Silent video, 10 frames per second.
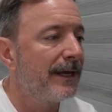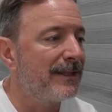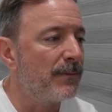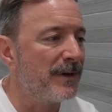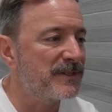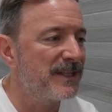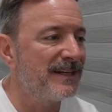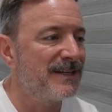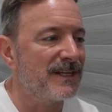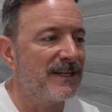And the best
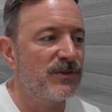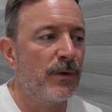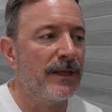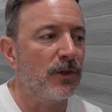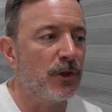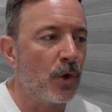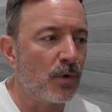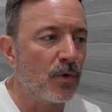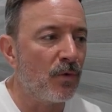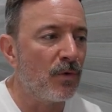thing is it gives you a
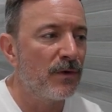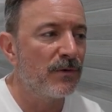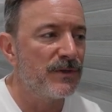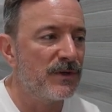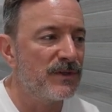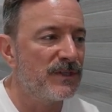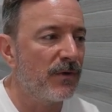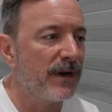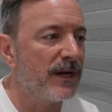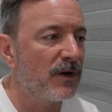local, as you can see
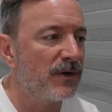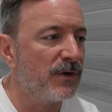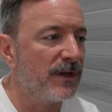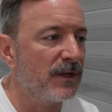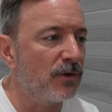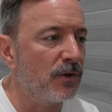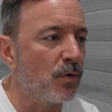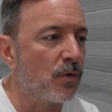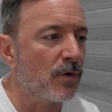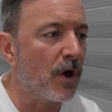right here, you get
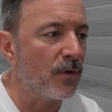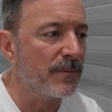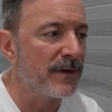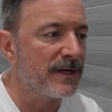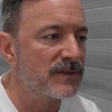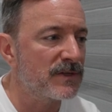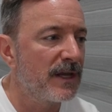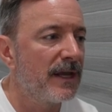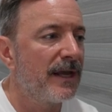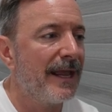local calling
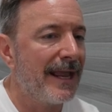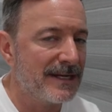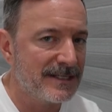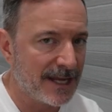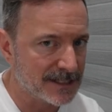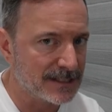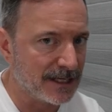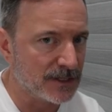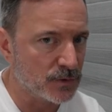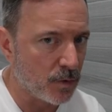minutes and
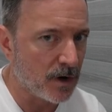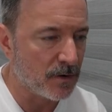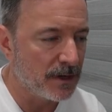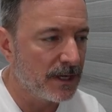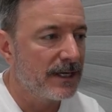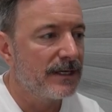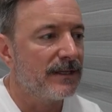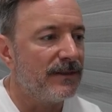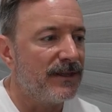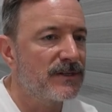texting as well.
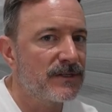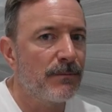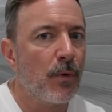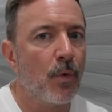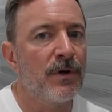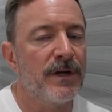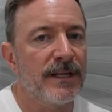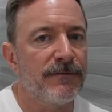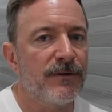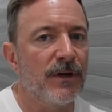This is important
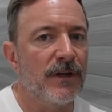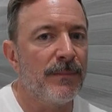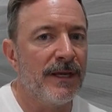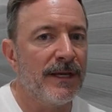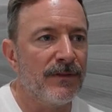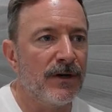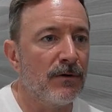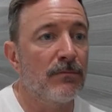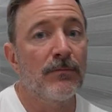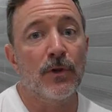if you're going to be in
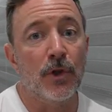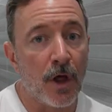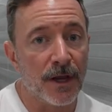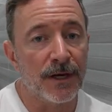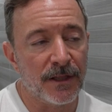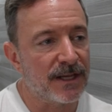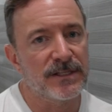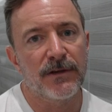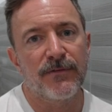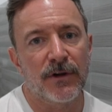there long, like
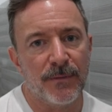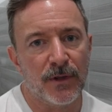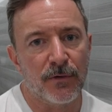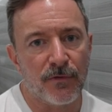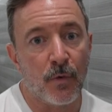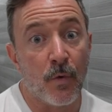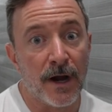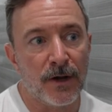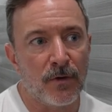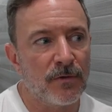say if you're going to be there for a
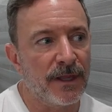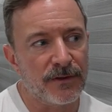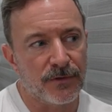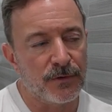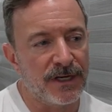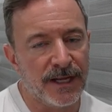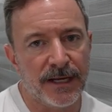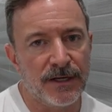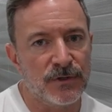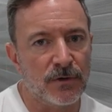while, like 30
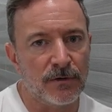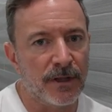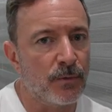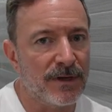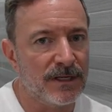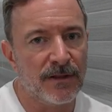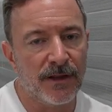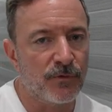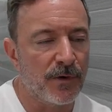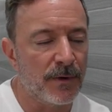days or like we did, like
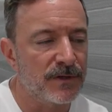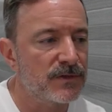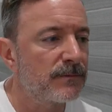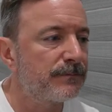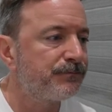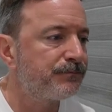3 months.